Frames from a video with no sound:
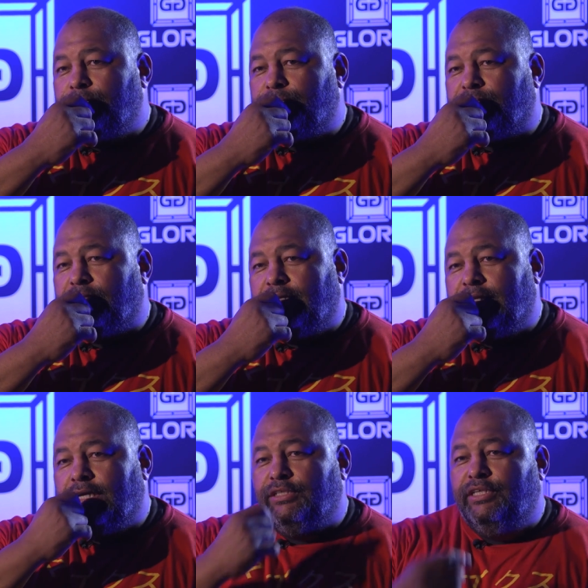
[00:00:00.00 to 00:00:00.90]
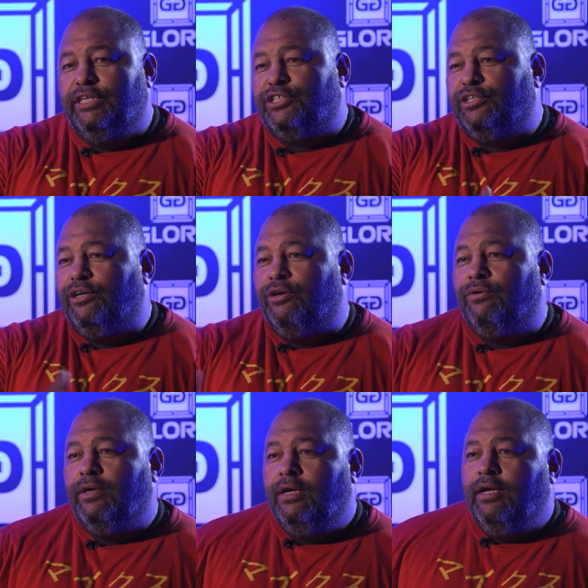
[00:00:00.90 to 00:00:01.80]
you start out years
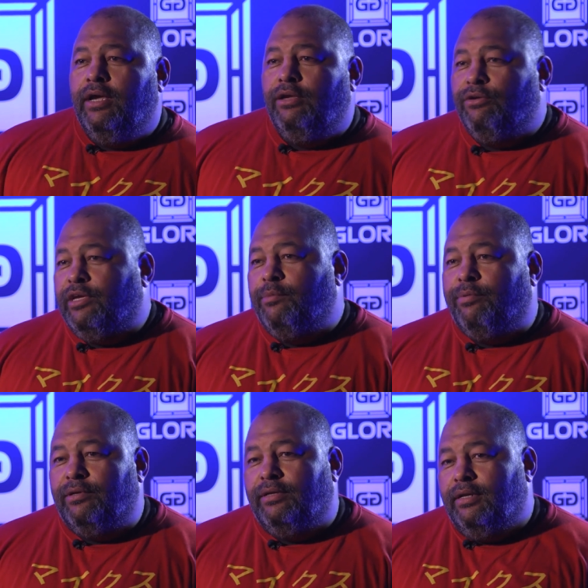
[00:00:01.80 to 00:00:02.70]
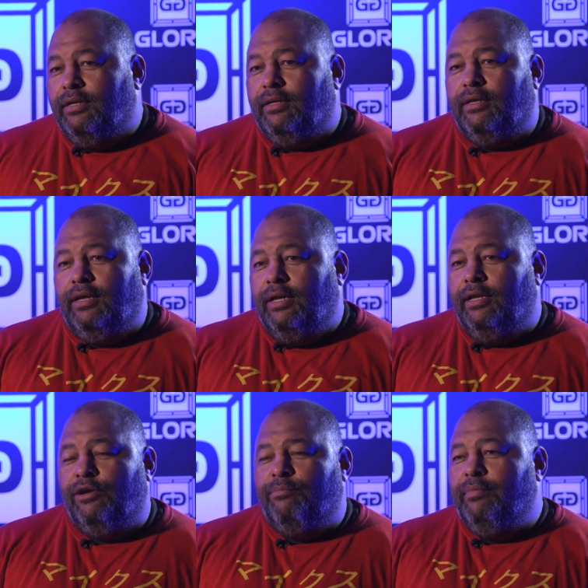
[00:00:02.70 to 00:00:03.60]
ago and you keep on
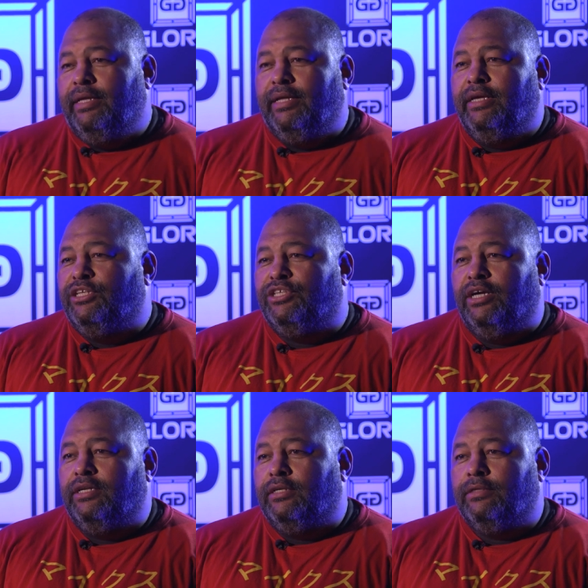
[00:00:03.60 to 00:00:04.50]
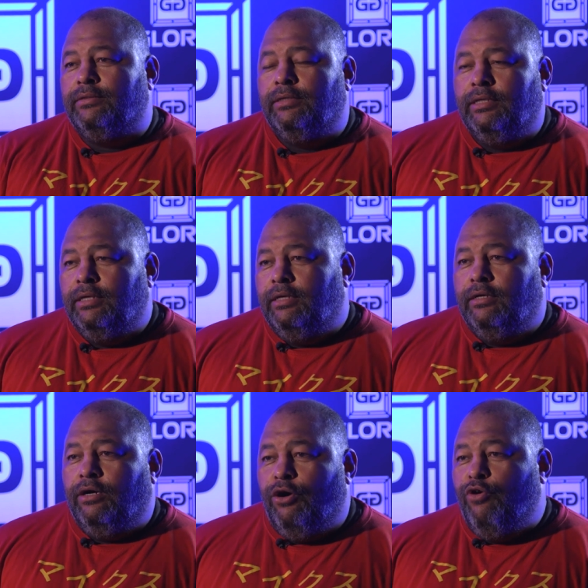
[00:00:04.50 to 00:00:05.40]
ending up meeting each other
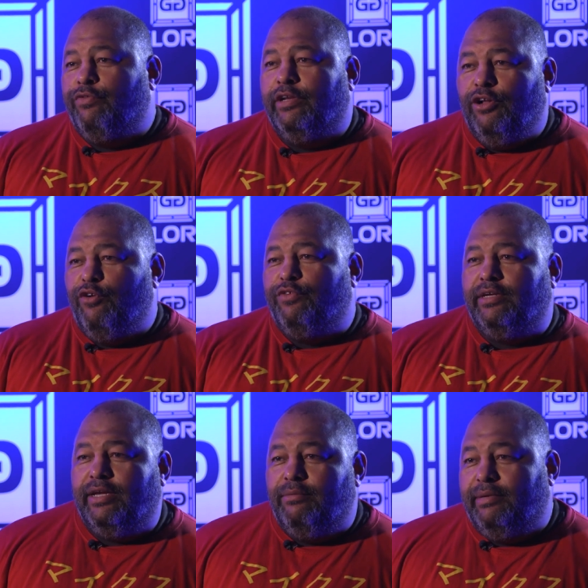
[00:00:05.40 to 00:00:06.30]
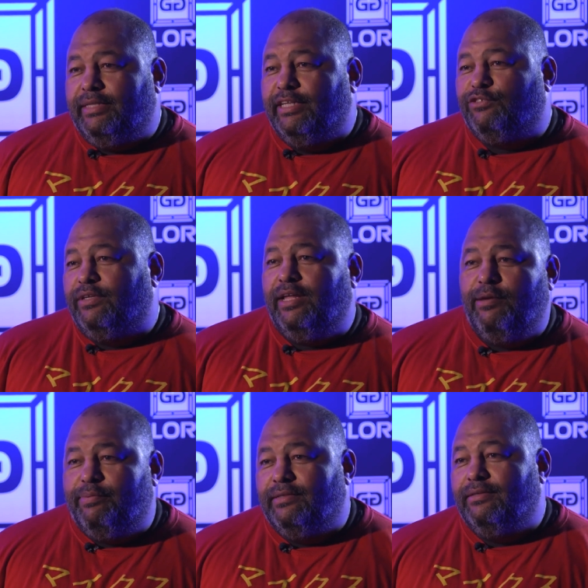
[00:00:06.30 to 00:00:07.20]
over and over again, but that's what
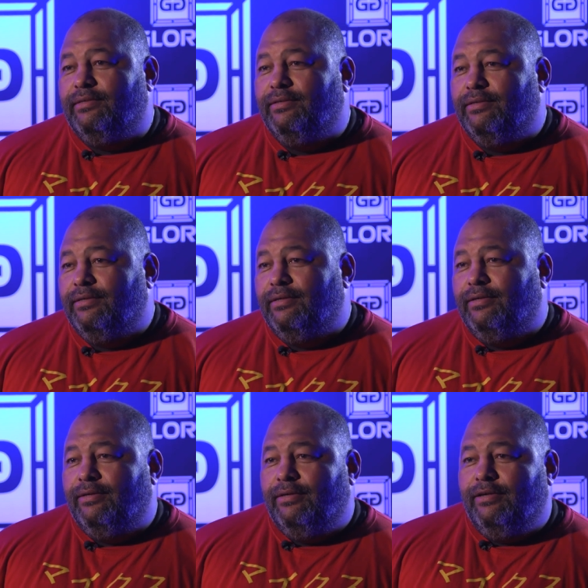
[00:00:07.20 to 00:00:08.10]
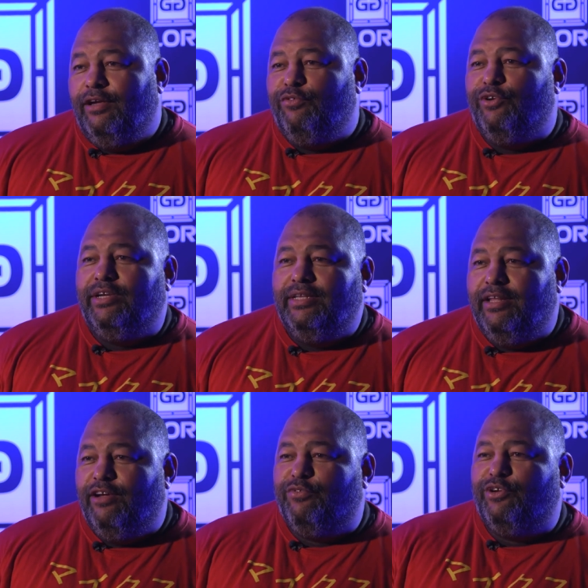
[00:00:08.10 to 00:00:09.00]
happened if you're in
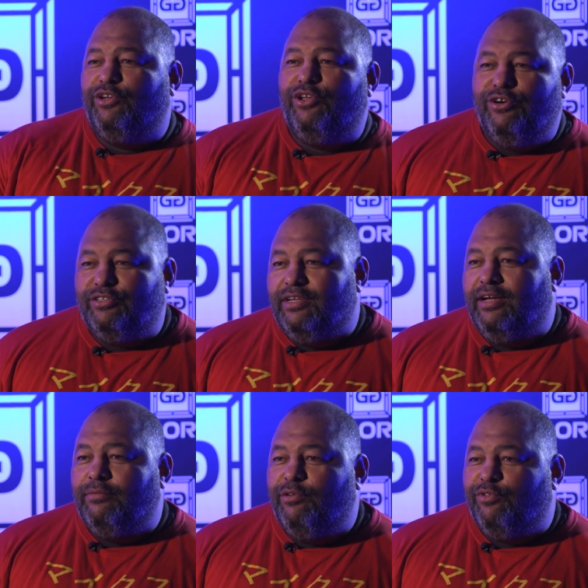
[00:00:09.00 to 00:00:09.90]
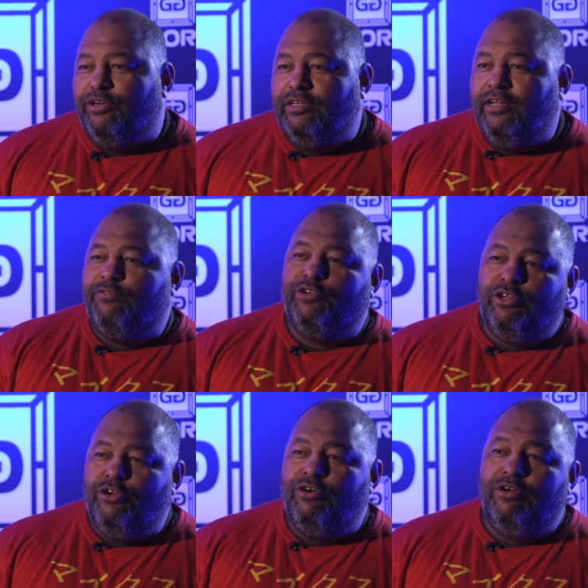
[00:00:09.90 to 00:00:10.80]
there for a long time, if you're in there for the
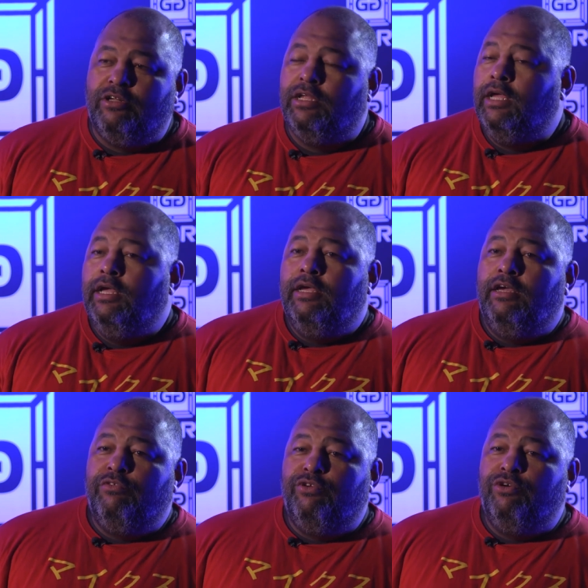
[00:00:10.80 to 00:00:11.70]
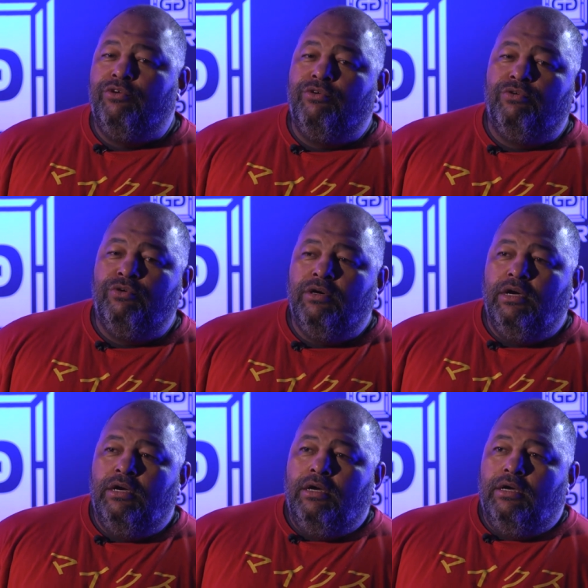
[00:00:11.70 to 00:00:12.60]
long haul, if you
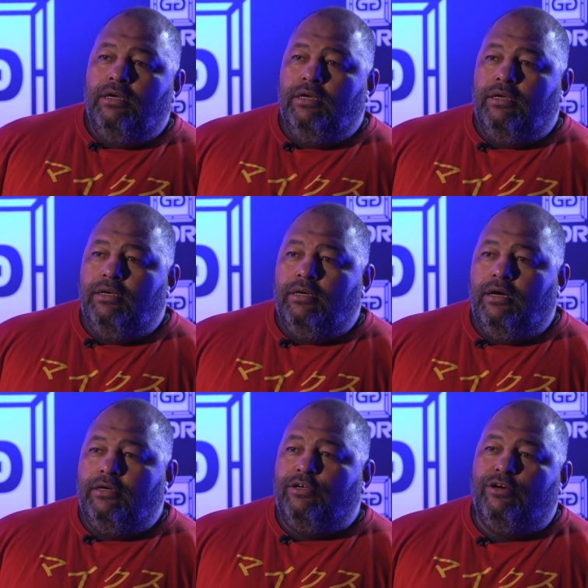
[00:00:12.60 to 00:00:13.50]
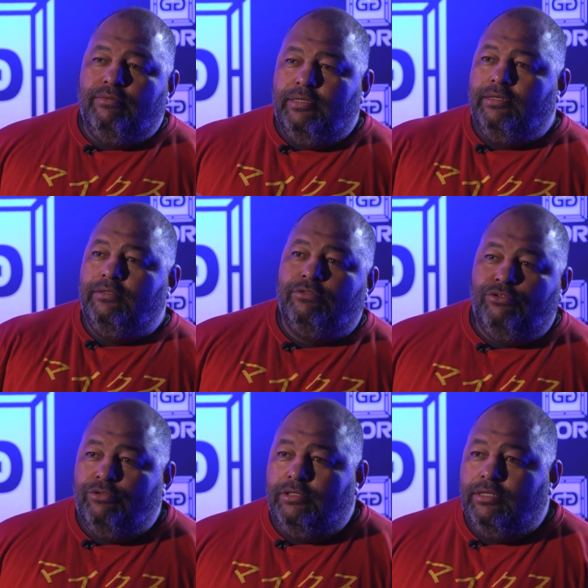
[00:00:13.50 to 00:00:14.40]
uh, are going
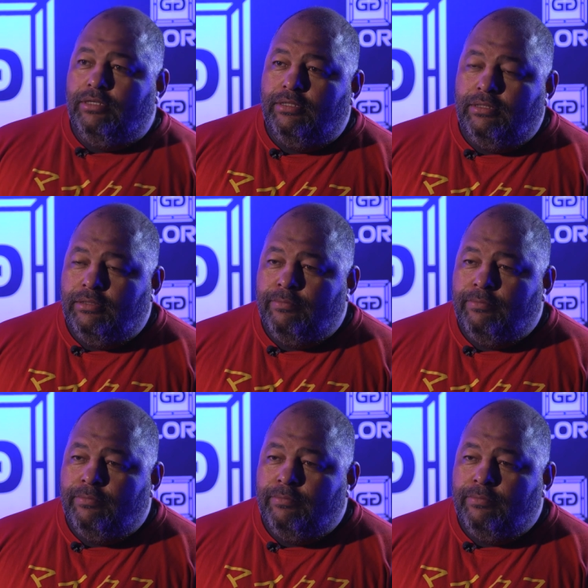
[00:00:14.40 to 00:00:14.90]
to the,